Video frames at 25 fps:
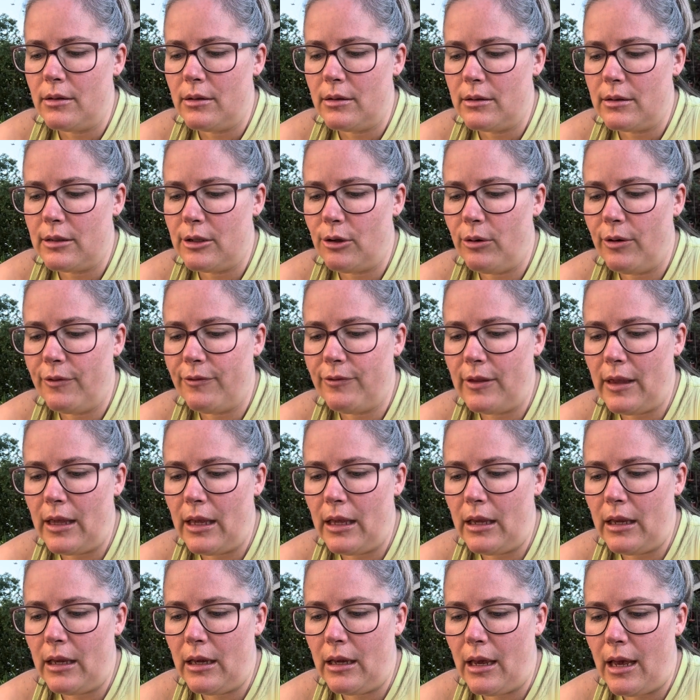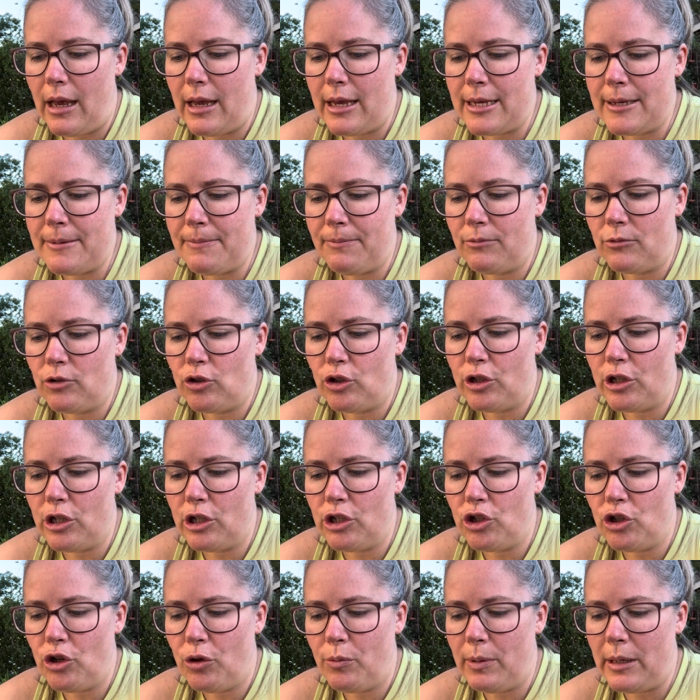So if the
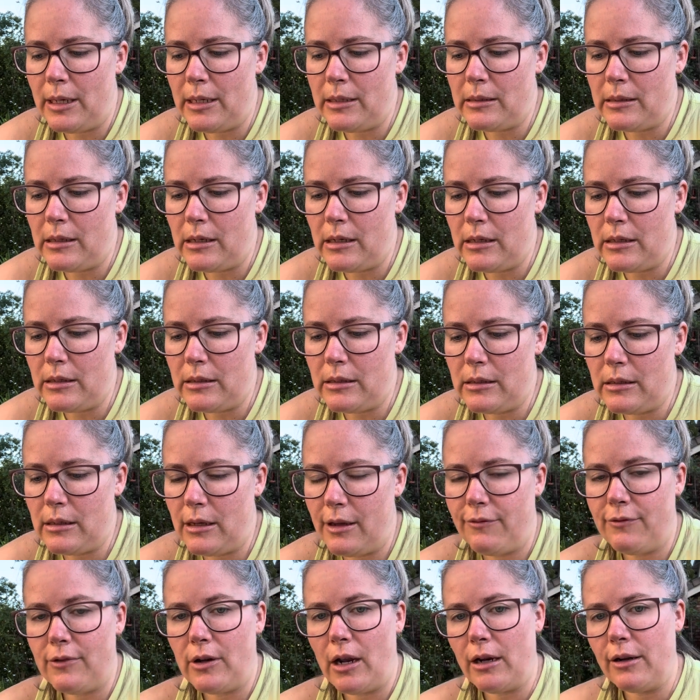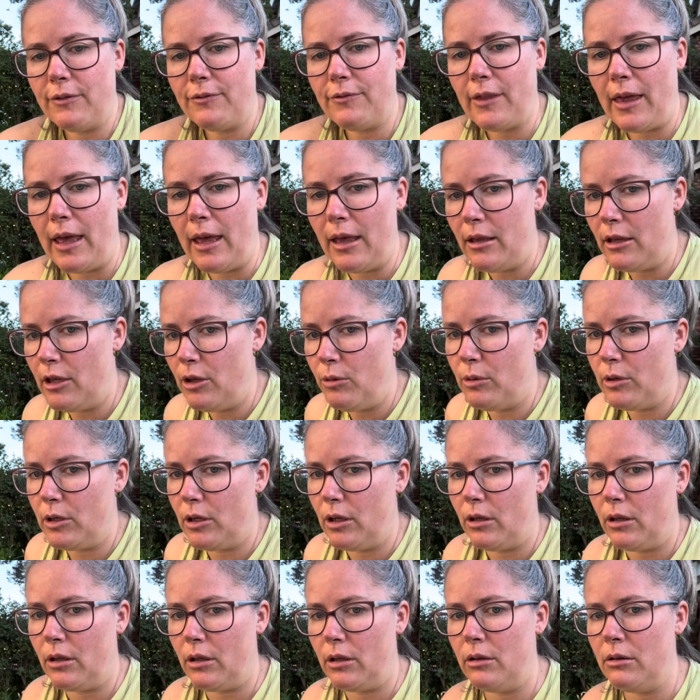traditional basis, if none of that, you would
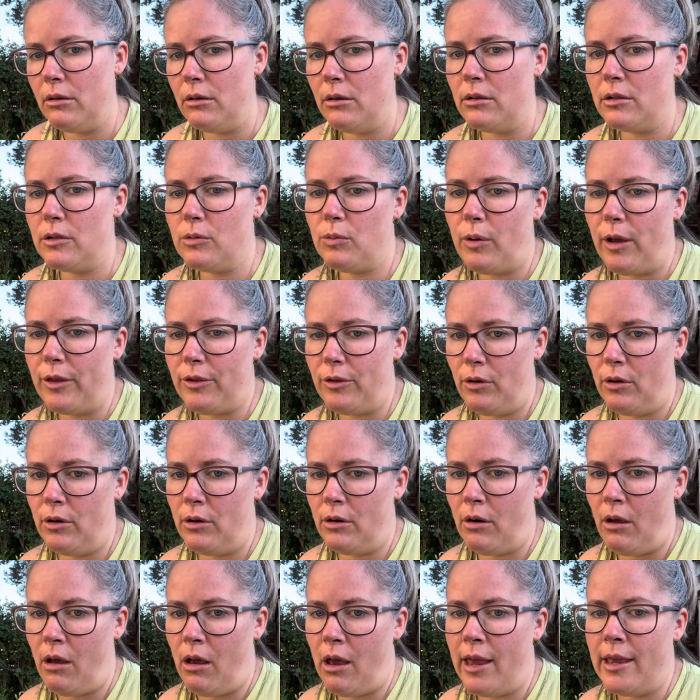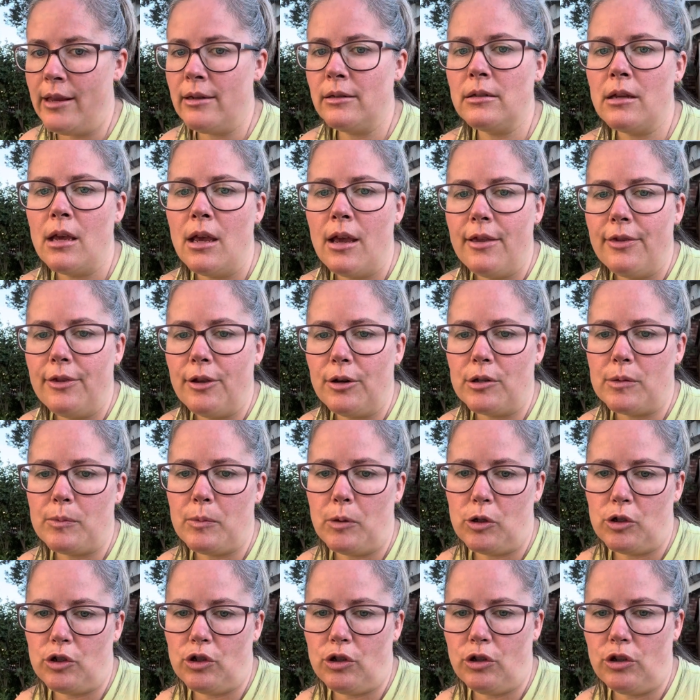conclude whether or not there's
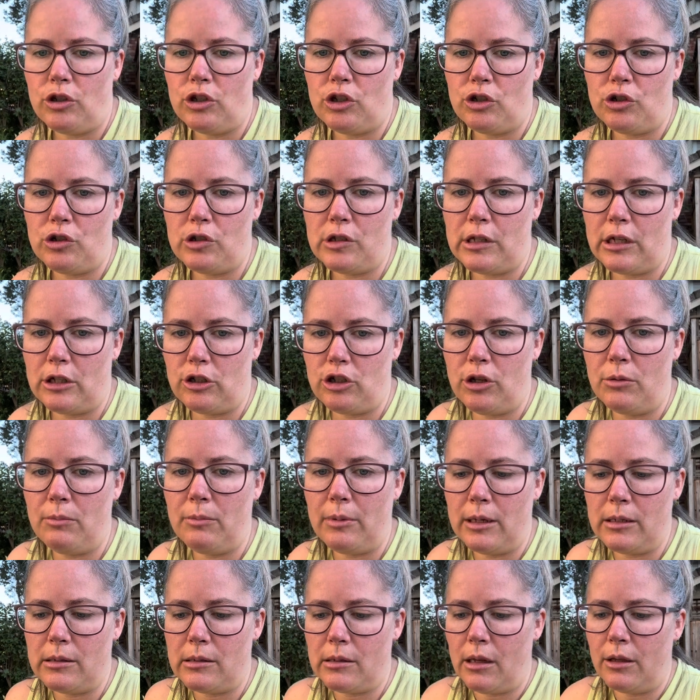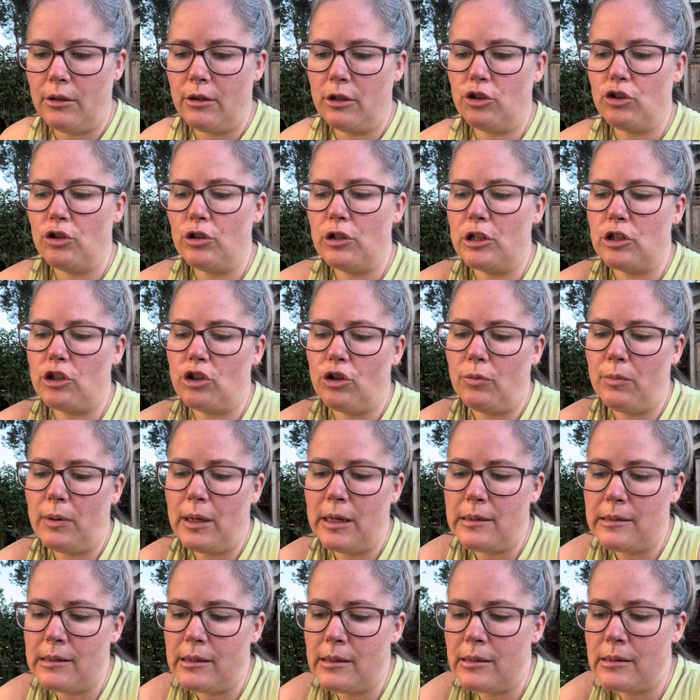personal jurisdiction based on the traditional
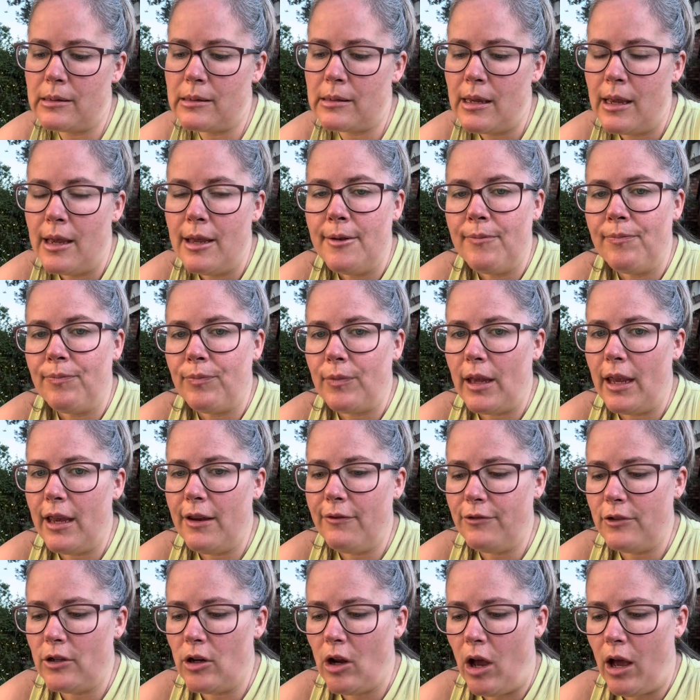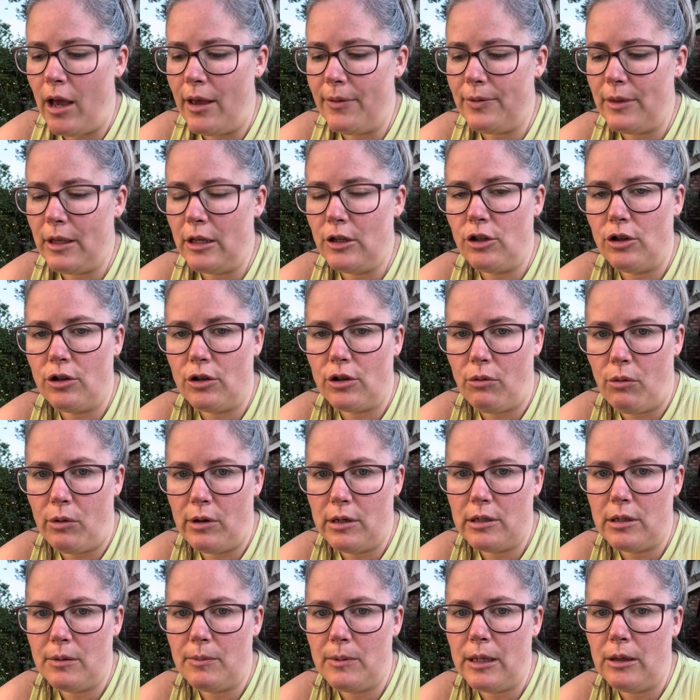basis. If not, then you're
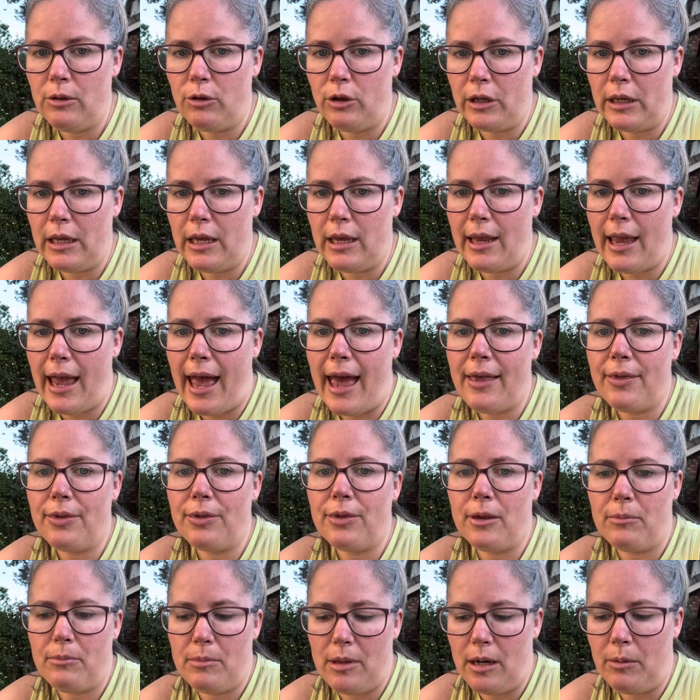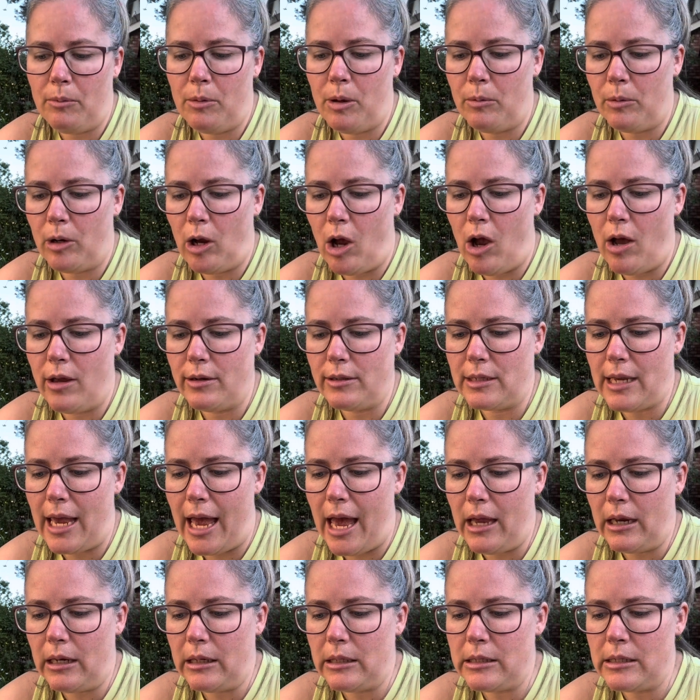going to be looking at the minimum
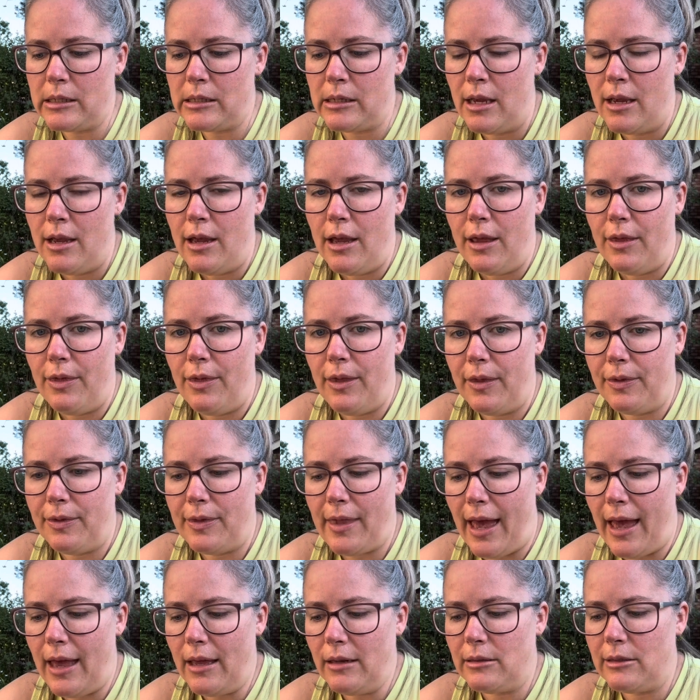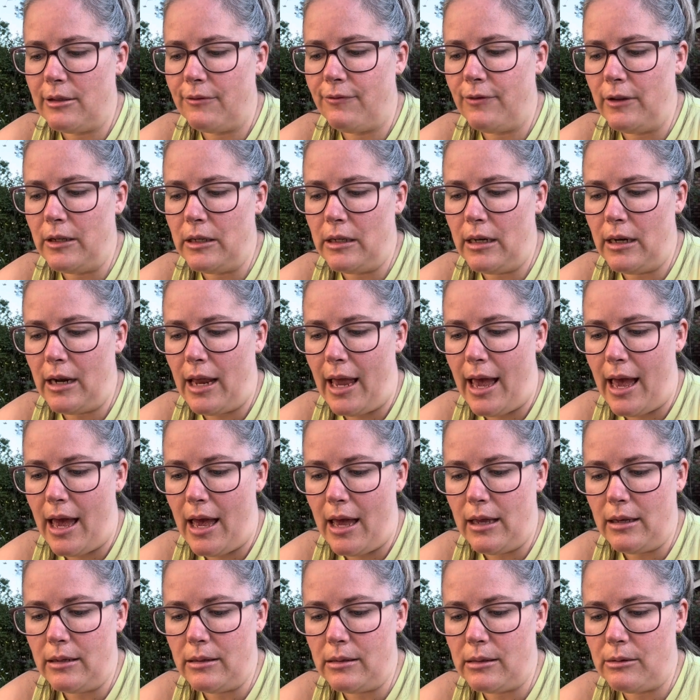contacts that defendant
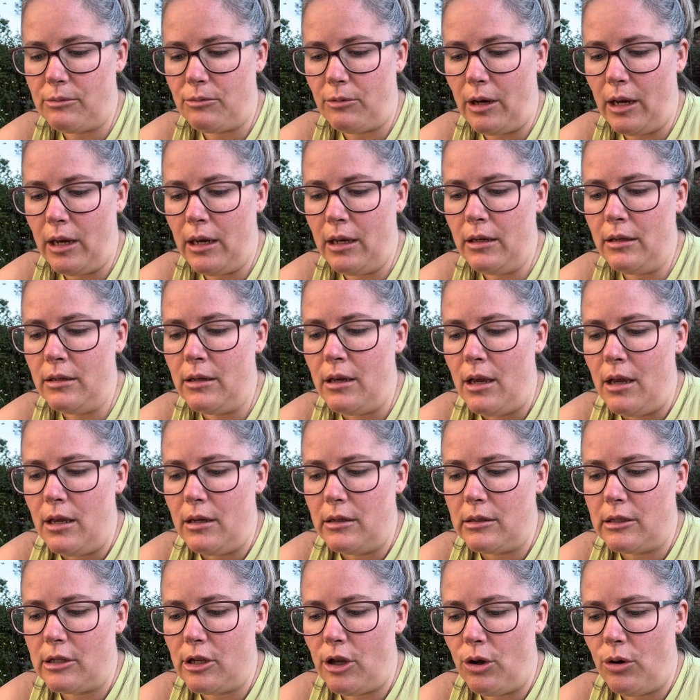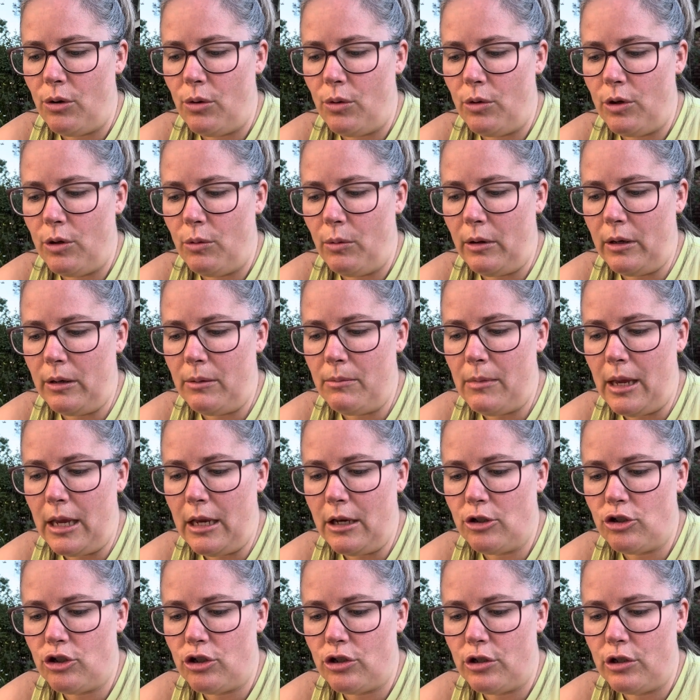has, right? So you want
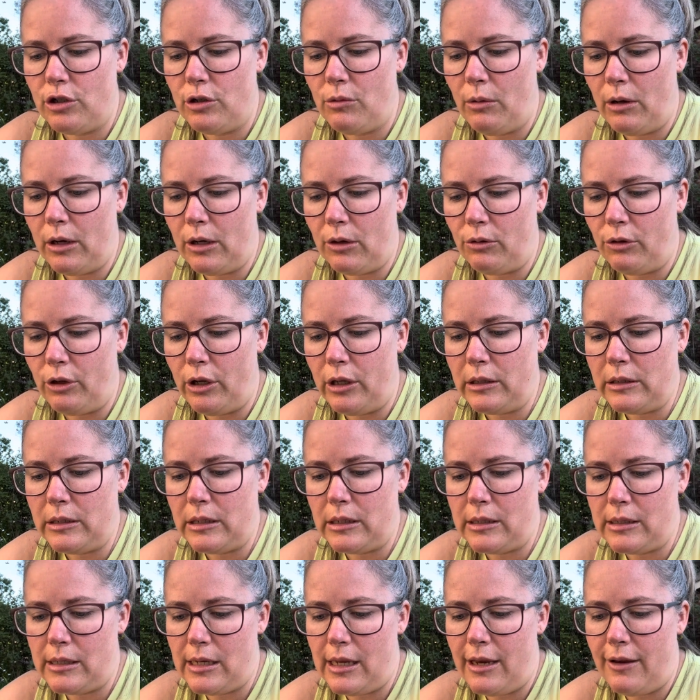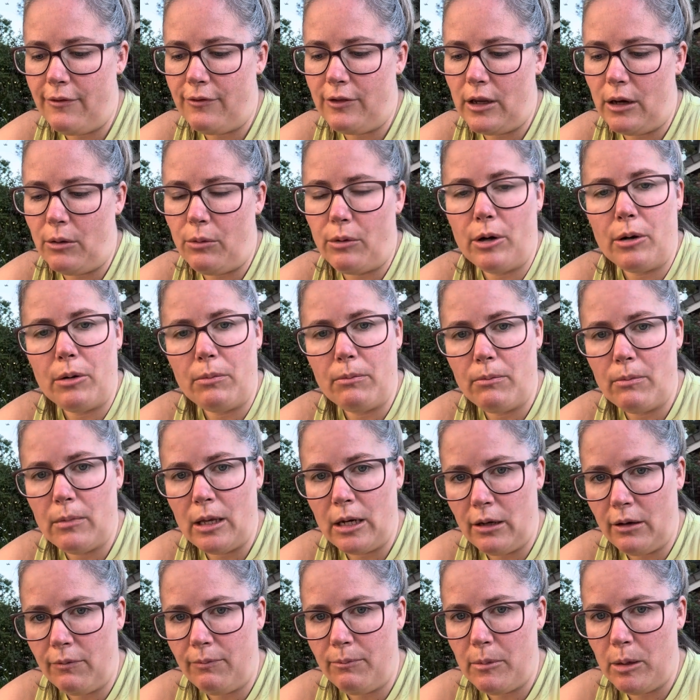to look to see if there were
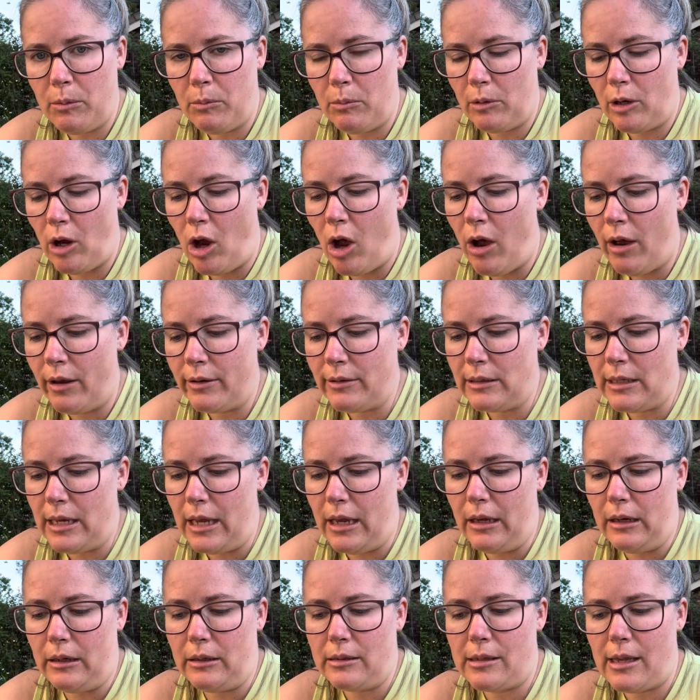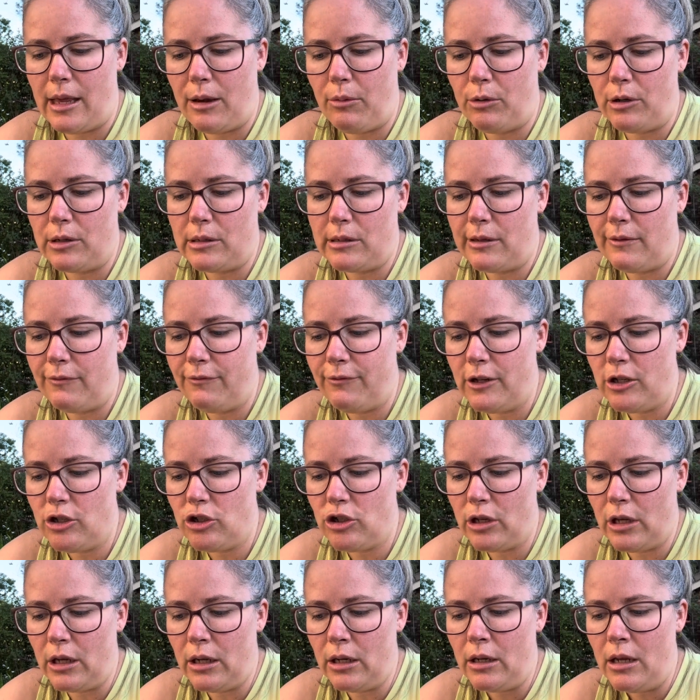minimum contacts that were
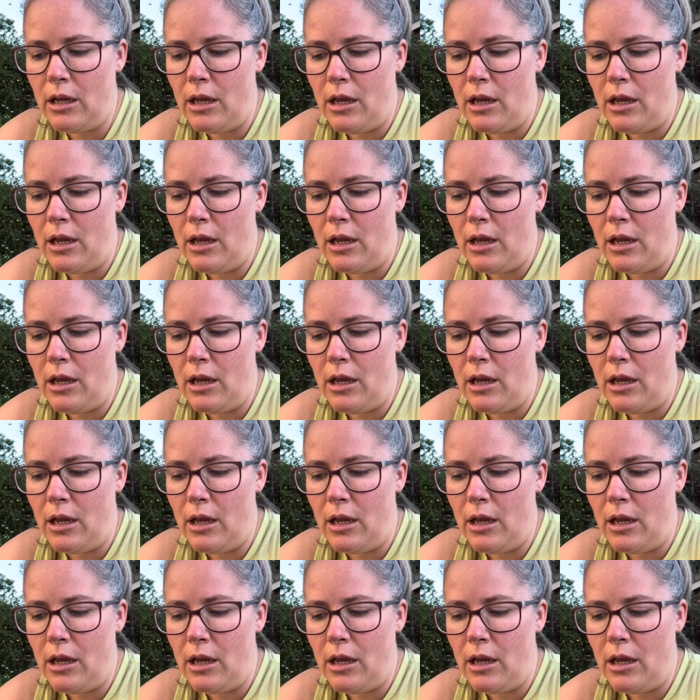sufficient